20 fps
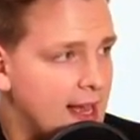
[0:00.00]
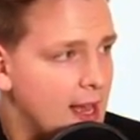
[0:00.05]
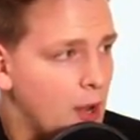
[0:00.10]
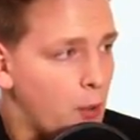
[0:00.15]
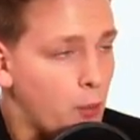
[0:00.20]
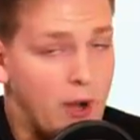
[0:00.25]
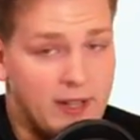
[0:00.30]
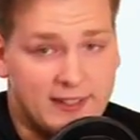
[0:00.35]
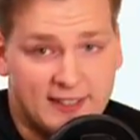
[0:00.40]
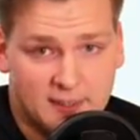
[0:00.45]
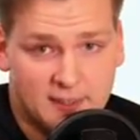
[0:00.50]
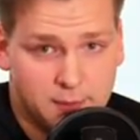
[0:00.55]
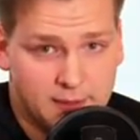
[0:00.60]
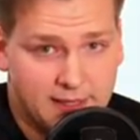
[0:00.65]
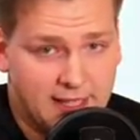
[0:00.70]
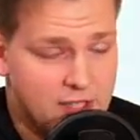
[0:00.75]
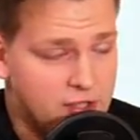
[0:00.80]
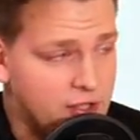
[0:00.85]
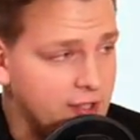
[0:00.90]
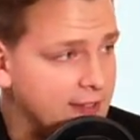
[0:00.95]
One
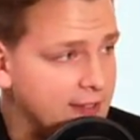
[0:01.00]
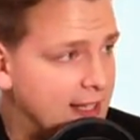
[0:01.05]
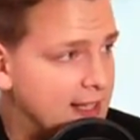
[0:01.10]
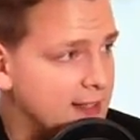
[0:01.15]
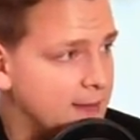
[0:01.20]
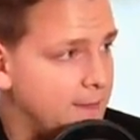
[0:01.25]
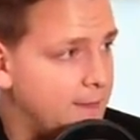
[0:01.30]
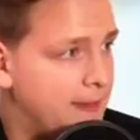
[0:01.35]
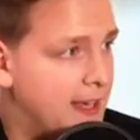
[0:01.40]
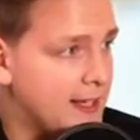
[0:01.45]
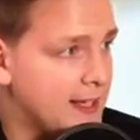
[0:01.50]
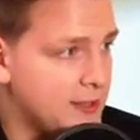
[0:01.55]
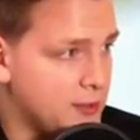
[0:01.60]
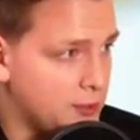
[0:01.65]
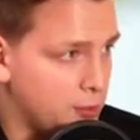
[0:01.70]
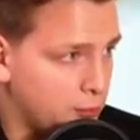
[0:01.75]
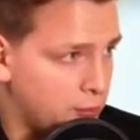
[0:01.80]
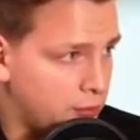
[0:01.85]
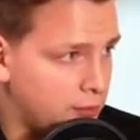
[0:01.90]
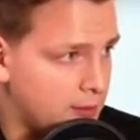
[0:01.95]
explanation is fake
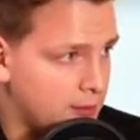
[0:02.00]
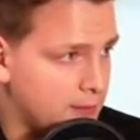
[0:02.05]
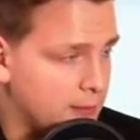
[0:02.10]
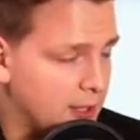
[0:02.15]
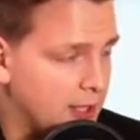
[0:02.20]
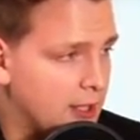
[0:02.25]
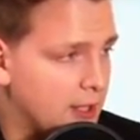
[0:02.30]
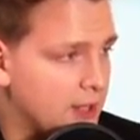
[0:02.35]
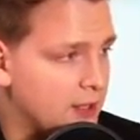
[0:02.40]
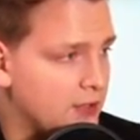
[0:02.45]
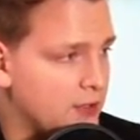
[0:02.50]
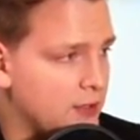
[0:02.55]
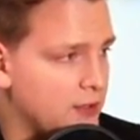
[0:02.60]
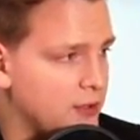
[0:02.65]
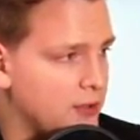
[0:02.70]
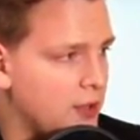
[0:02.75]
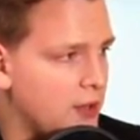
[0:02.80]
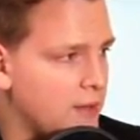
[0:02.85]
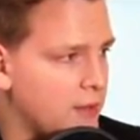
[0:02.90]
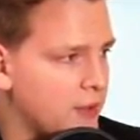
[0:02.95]
news, because you
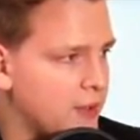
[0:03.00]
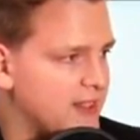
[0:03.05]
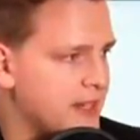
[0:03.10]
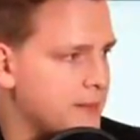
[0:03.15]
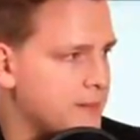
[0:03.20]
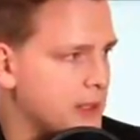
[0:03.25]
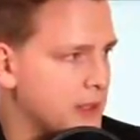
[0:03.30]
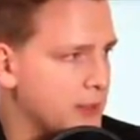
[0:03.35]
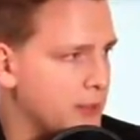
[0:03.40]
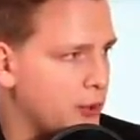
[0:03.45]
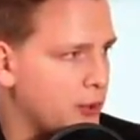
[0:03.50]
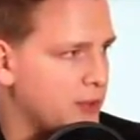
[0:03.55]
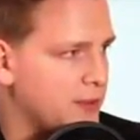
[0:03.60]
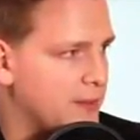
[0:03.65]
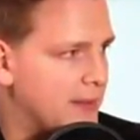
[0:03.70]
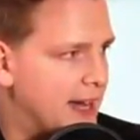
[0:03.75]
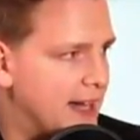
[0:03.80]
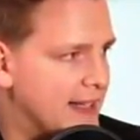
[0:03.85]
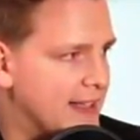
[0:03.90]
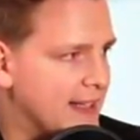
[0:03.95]
saw, for example, Box
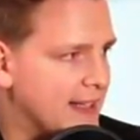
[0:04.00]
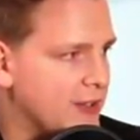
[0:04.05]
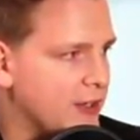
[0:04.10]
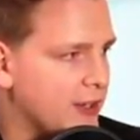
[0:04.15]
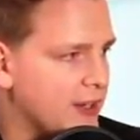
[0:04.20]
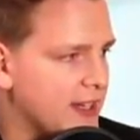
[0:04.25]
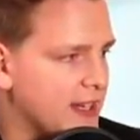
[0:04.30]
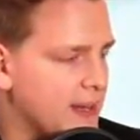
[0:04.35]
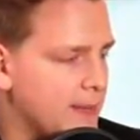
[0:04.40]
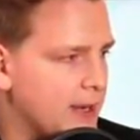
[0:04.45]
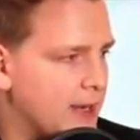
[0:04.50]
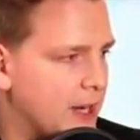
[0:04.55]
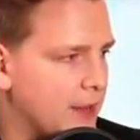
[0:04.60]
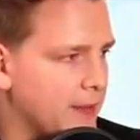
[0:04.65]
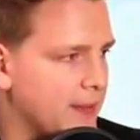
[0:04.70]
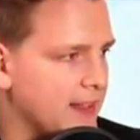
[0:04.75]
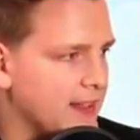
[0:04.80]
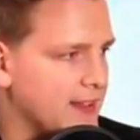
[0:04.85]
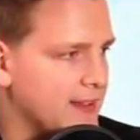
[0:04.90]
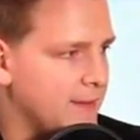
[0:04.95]
Mining talking
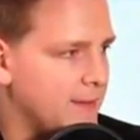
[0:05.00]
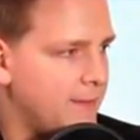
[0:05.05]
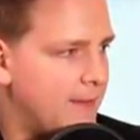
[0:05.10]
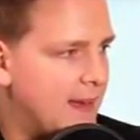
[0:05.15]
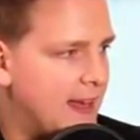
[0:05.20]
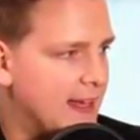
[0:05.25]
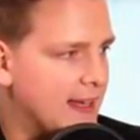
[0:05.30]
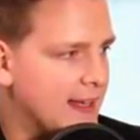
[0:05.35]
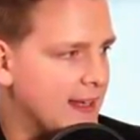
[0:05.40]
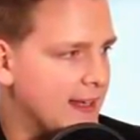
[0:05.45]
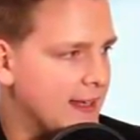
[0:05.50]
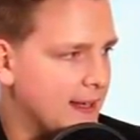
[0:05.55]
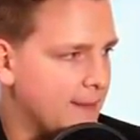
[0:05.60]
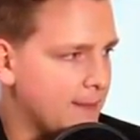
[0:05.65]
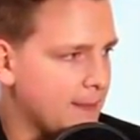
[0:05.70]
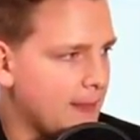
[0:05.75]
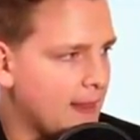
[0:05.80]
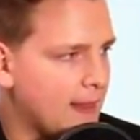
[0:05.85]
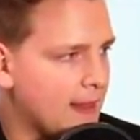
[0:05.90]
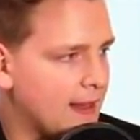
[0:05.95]
about this fake uh,
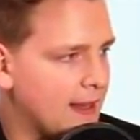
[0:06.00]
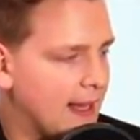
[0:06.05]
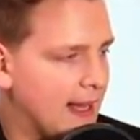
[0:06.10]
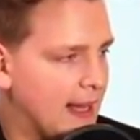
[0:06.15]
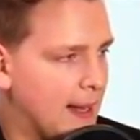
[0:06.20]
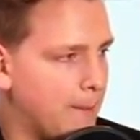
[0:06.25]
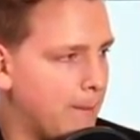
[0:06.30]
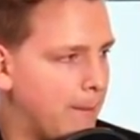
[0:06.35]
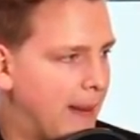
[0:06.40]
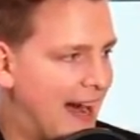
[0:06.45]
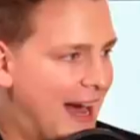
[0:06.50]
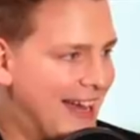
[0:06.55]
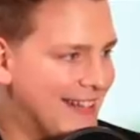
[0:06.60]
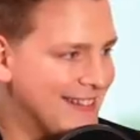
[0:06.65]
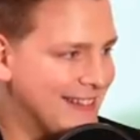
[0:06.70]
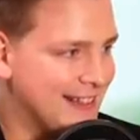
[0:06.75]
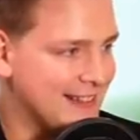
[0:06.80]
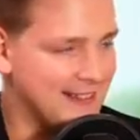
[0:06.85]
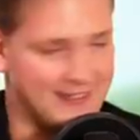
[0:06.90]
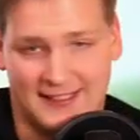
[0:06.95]

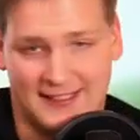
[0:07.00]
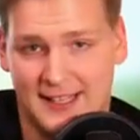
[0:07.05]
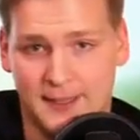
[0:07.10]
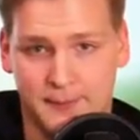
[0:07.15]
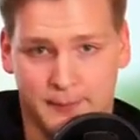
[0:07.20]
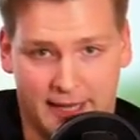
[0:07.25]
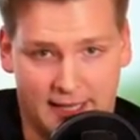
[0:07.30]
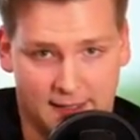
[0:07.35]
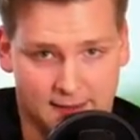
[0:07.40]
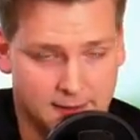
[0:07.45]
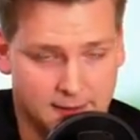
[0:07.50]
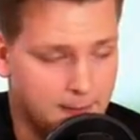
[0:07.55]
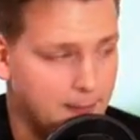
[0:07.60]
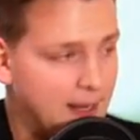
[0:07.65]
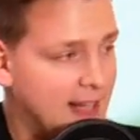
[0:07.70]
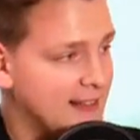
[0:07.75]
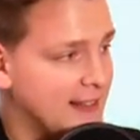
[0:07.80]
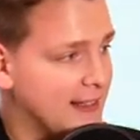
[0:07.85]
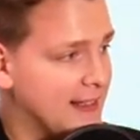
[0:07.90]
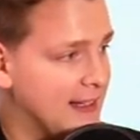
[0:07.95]
Binance email.
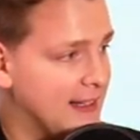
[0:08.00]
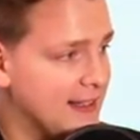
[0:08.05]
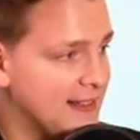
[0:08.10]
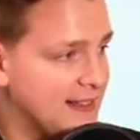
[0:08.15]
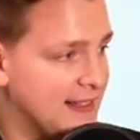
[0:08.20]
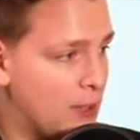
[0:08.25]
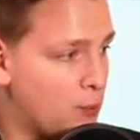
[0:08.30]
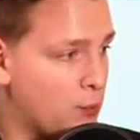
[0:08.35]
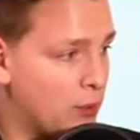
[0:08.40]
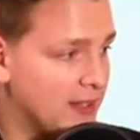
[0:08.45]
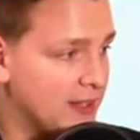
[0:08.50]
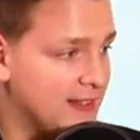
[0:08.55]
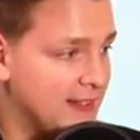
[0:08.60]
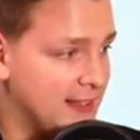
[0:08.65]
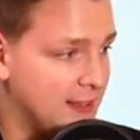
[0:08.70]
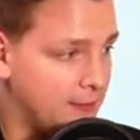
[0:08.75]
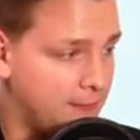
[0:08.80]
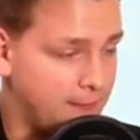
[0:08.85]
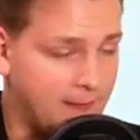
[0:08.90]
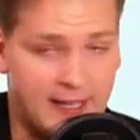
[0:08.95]
Basically, someone
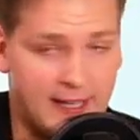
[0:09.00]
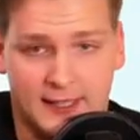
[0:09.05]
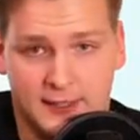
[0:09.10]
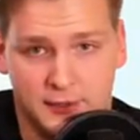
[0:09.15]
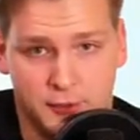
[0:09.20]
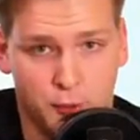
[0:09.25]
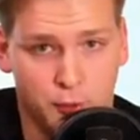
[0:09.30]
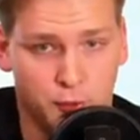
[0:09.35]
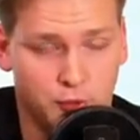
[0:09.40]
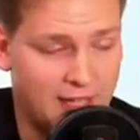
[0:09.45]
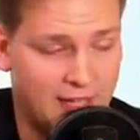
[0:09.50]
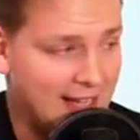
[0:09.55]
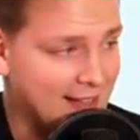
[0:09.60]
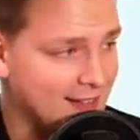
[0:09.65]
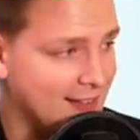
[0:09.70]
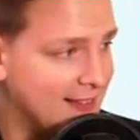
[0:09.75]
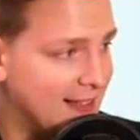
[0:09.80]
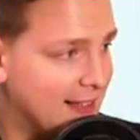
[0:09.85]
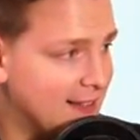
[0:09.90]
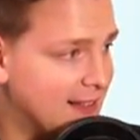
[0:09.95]
did fake news
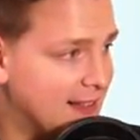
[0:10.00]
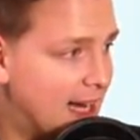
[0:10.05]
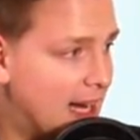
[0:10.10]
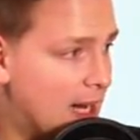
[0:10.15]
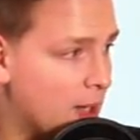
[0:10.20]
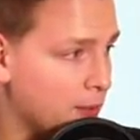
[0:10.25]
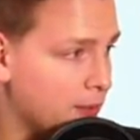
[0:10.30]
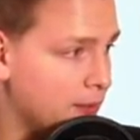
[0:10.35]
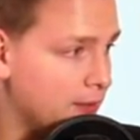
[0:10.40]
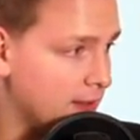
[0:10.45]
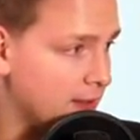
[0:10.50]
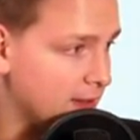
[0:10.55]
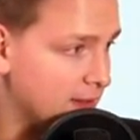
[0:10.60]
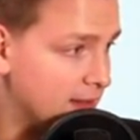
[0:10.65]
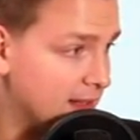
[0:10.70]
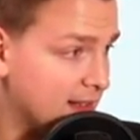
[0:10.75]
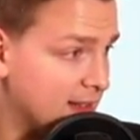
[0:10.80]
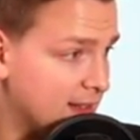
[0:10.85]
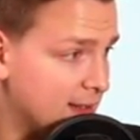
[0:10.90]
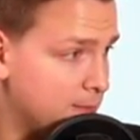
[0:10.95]
and sent out
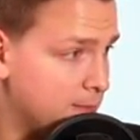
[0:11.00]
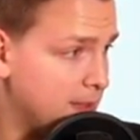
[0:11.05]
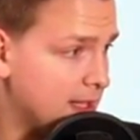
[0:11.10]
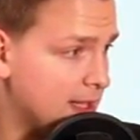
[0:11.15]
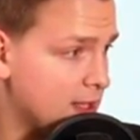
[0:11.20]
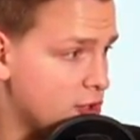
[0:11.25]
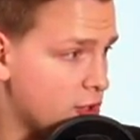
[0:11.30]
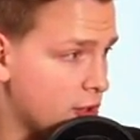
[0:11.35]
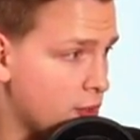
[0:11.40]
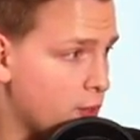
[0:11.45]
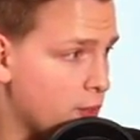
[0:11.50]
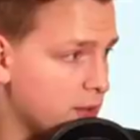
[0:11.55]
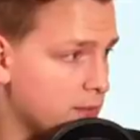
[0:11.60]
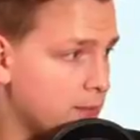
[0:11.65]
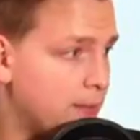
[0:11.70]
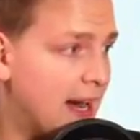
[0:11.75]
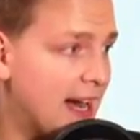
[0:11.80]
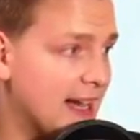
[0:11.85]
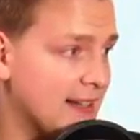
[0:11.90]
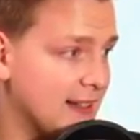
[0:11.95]
this picture where
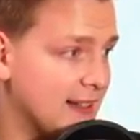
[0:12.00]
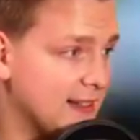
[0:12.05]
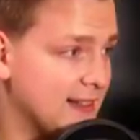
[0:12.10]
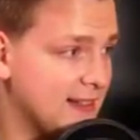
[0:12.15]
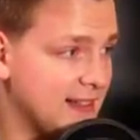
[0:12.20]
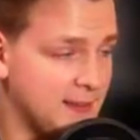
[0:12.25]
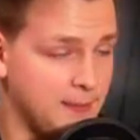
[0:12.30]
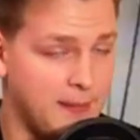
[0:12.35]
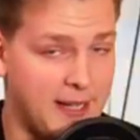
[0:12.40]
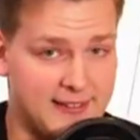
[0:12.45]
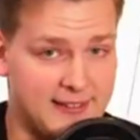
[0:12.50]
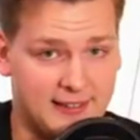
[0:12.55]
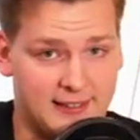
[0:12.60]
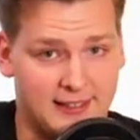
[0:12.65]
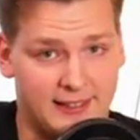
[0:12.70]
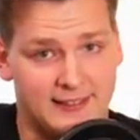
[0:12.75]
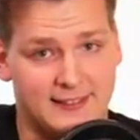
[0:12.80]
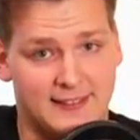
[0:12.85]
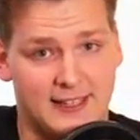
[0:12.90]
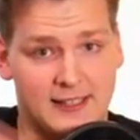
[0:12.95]
Binance is
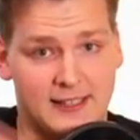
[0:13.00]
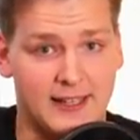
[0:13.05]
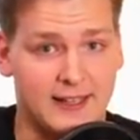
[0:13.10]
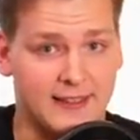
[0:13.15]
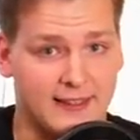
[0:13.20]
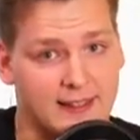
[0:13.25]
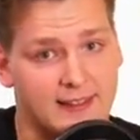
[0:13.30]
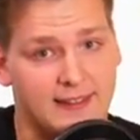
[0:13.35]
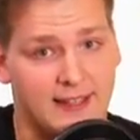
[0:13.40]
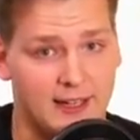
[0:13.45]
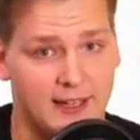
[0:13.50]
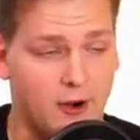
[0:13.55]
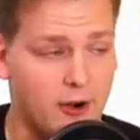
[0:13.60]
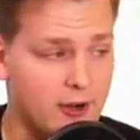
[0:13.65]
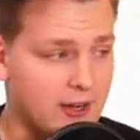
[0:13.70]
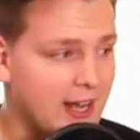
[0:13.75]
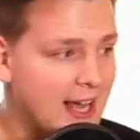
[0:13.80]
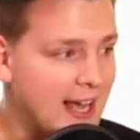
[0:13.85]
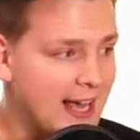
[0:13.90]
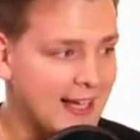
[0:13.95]
basically telling that they
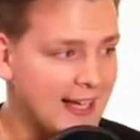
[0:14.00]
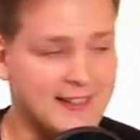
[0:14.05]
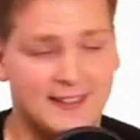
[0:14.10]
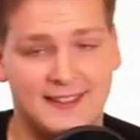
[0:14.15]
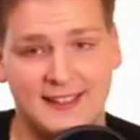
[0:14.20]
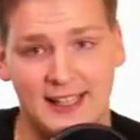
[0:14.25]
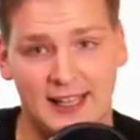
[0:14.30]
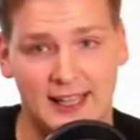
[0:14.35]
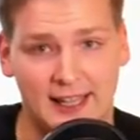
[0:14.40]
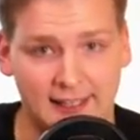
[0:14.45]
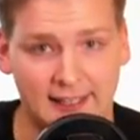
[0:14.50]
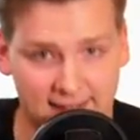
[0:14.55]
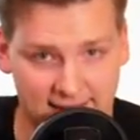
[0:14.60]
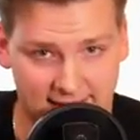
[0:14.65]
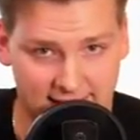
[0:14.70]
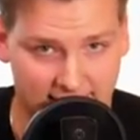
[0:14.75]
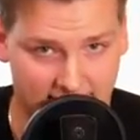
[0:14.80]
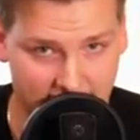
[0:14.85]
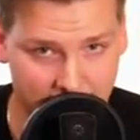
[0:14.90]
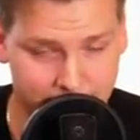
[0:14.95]
are
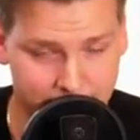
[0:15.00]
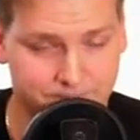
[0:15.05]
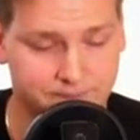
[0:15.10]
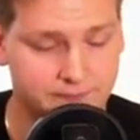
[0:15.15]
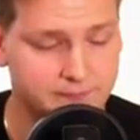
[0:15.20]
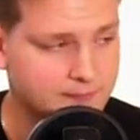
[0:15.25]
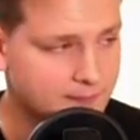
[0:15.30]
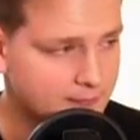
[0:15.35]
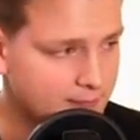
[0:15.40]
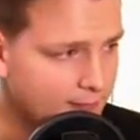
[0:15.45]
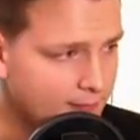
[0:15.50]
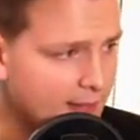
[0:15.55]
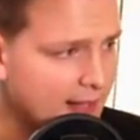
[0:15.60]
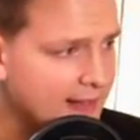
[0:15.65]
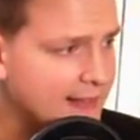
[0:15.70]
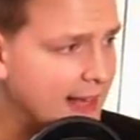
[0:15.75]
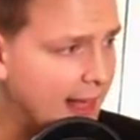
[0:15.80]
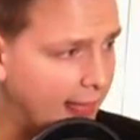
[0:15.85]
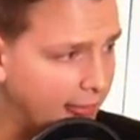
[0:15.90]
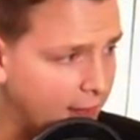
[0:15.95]
delisting
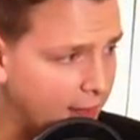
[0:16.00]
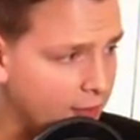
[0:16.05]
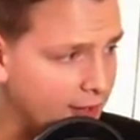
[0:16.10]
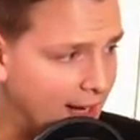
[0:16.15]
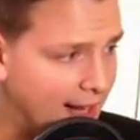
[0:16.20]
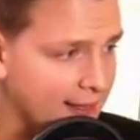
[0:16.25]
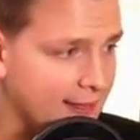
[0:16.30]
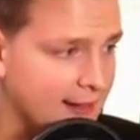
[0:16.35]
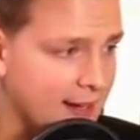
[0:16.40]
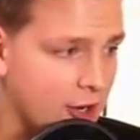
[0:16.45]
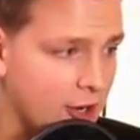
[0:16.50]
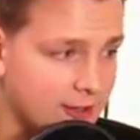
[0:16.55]
Tether and they are